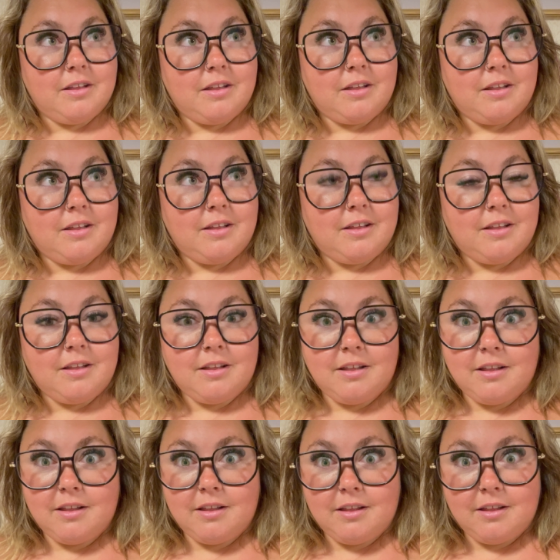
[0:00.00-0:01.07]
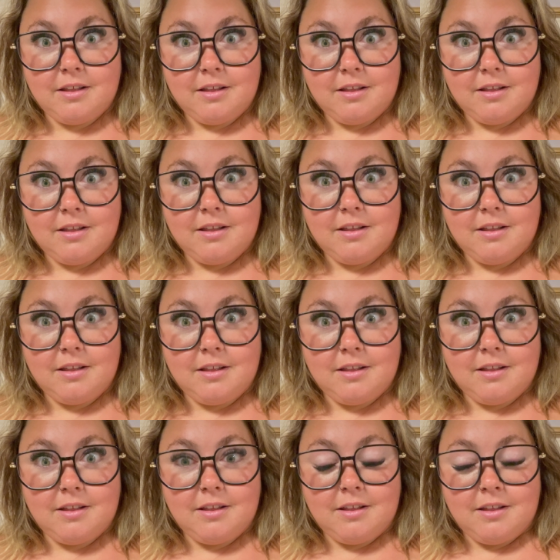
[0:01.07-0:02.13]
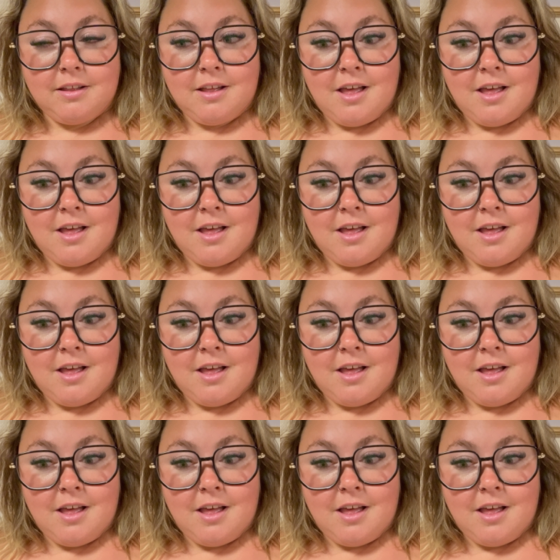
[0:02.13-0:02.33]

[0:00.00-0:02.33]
[no speech]